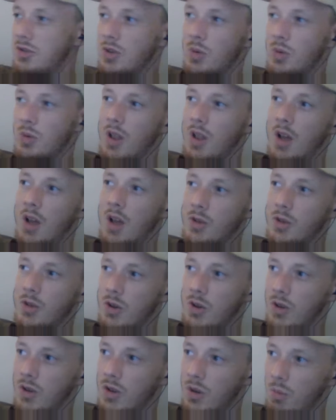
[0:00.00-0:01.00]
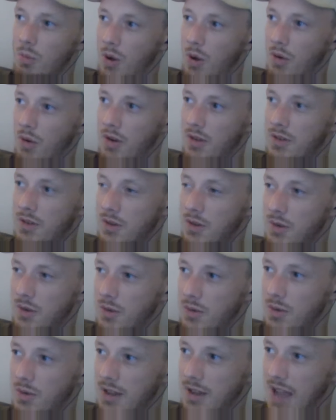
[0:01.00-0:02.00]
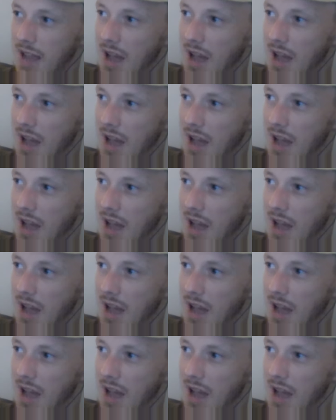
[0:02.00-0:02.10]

of zoological component to